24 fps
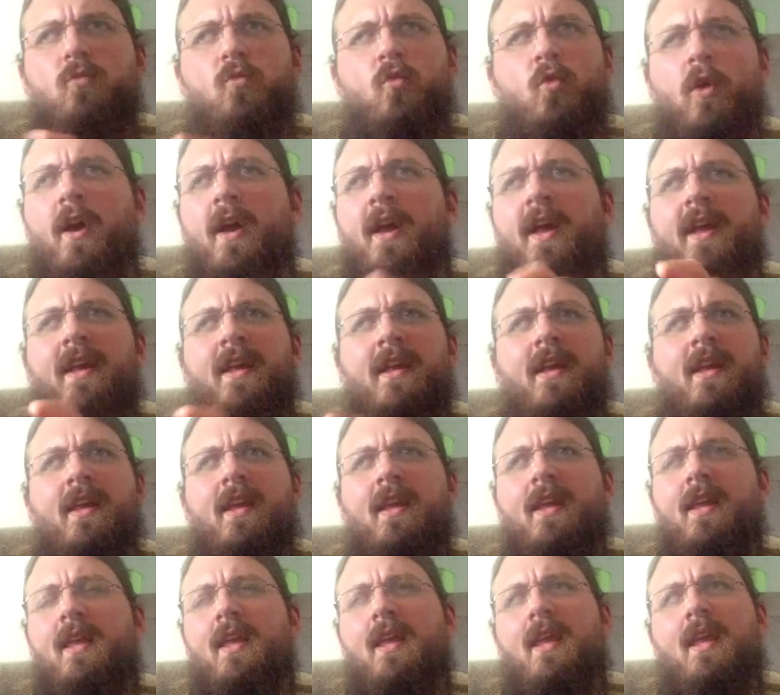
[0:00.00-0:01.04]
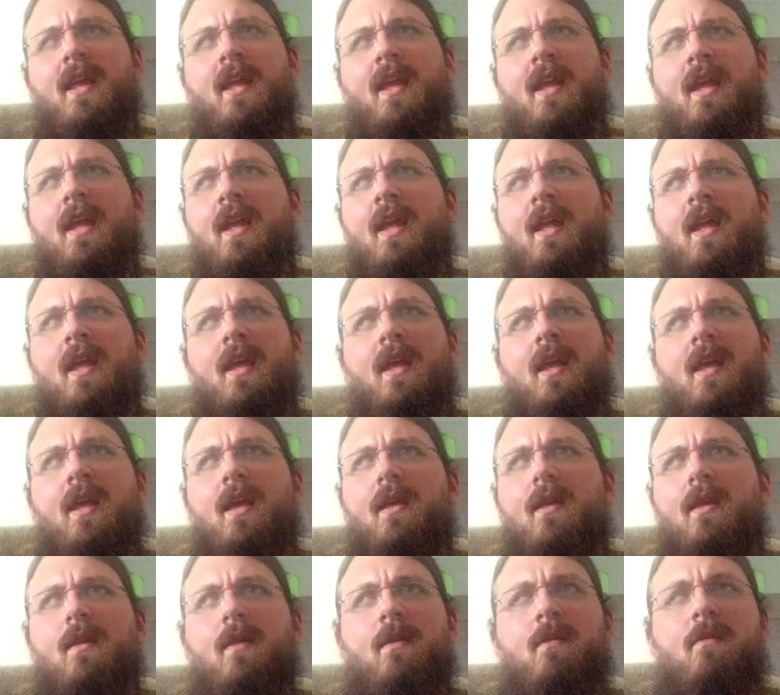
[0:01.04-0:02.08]
try and
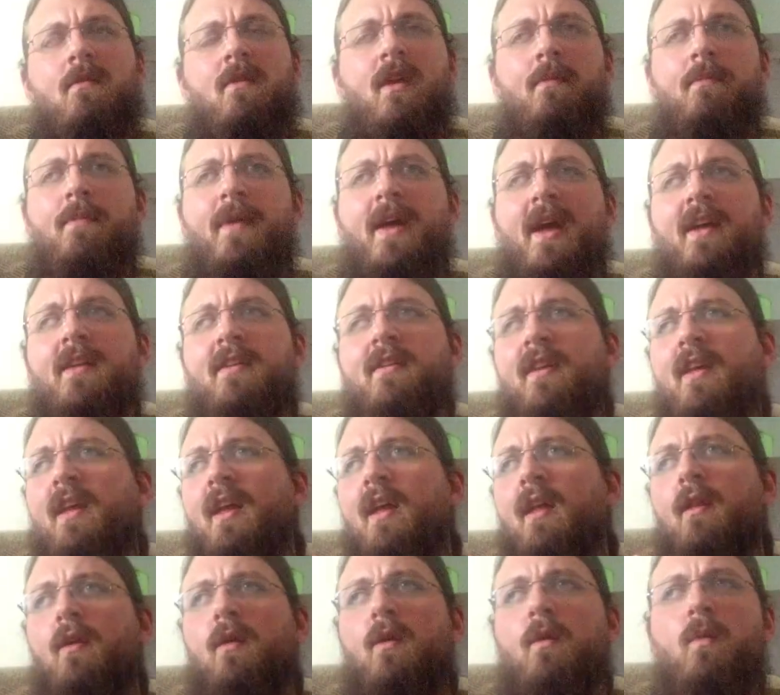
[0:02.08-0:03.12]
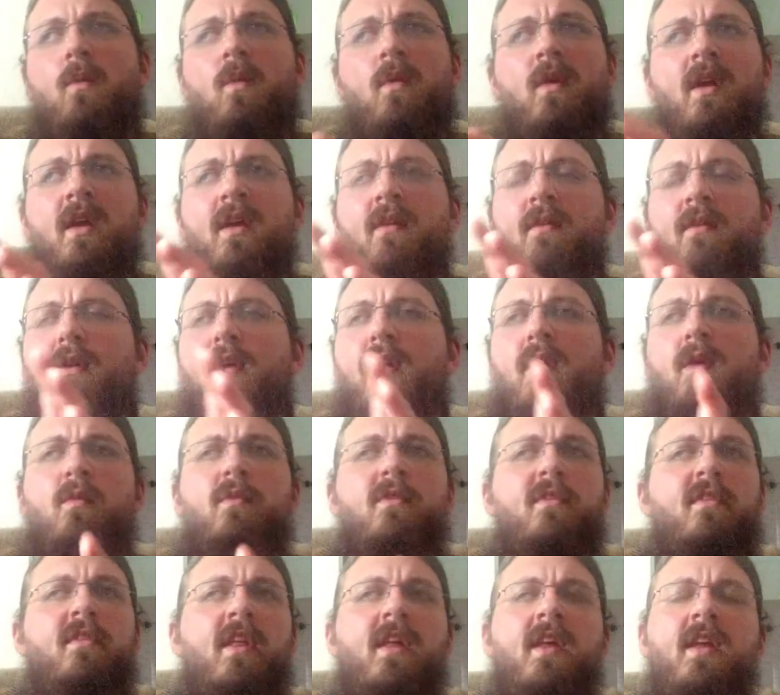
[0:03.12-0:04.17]
get back together, whatever he
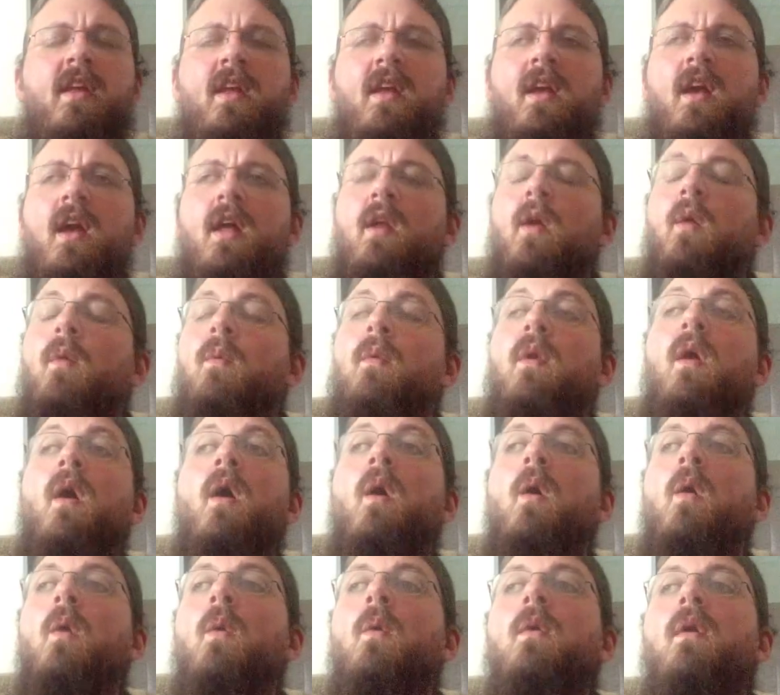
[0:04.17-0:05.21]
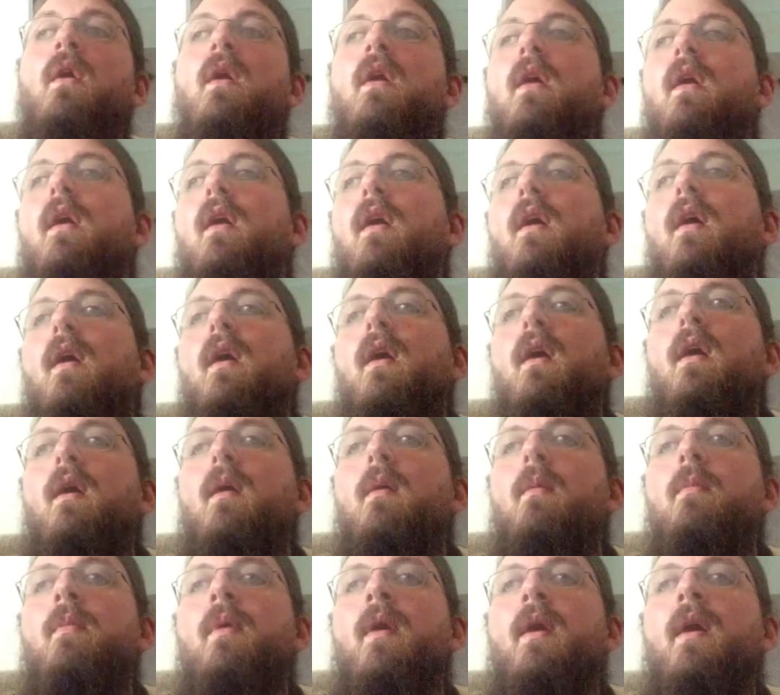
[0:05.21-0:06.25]
was thinking, I don't know.
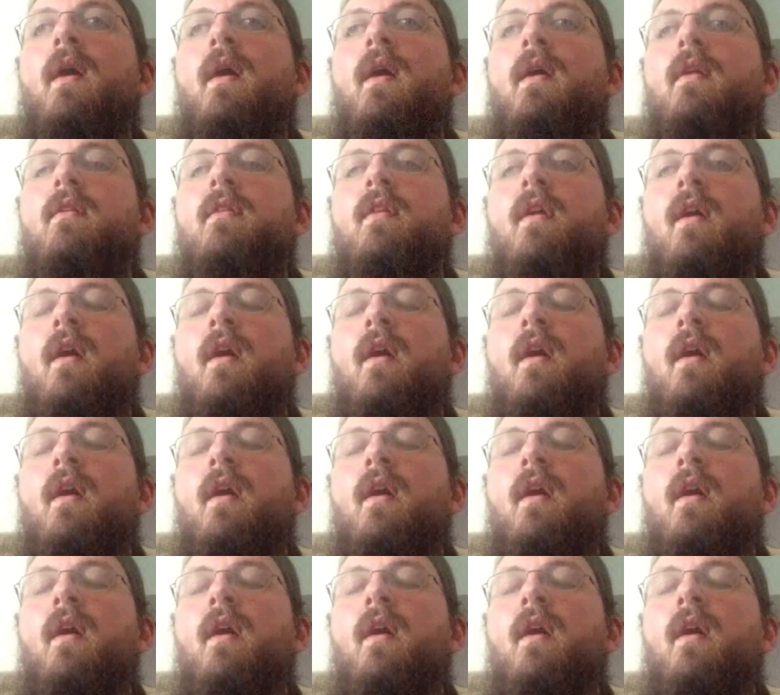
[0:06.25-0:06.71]
But